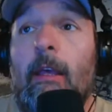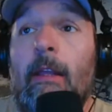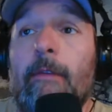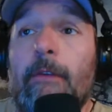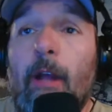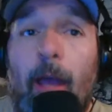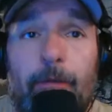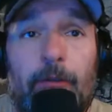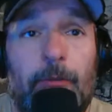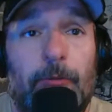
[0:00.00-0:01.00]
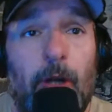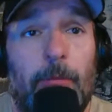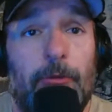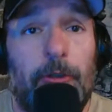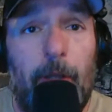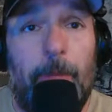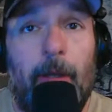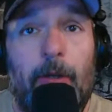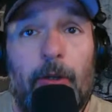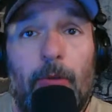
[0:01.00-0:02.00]
If you're having some trouble
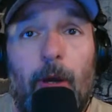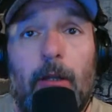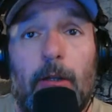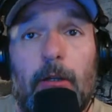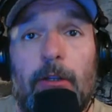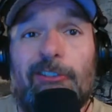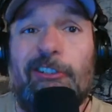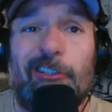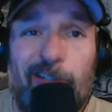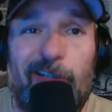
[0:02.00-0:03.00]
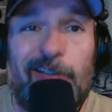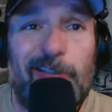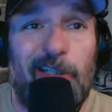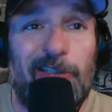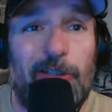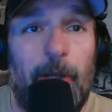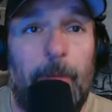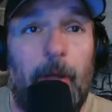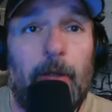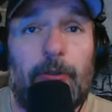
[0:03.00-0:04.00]
sleeping, or you want a little assistance in
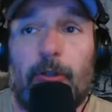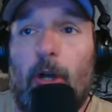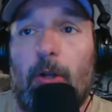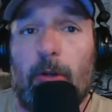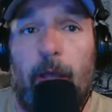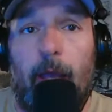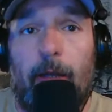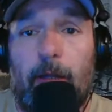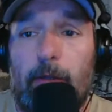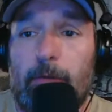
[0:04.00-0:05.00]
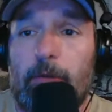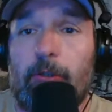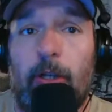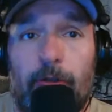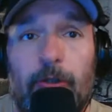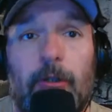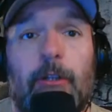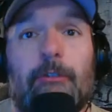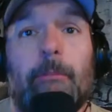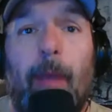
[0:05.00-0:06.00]
sleeping, this is all organic. The tincture
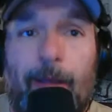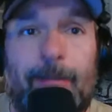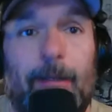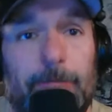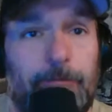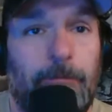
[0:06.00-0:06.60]
is amazing.